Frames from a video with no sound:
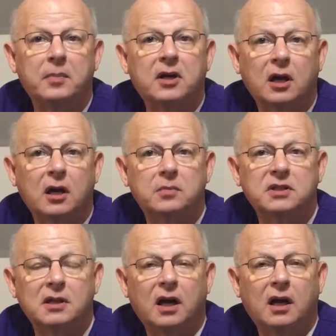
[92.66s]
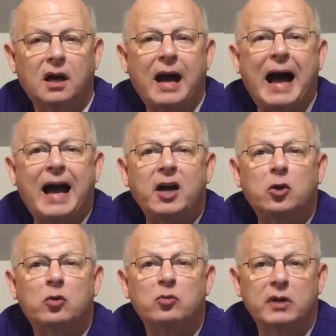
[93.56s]
becomes a
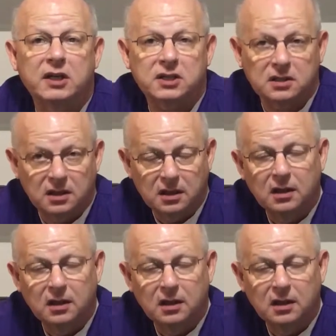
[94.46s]
higher risk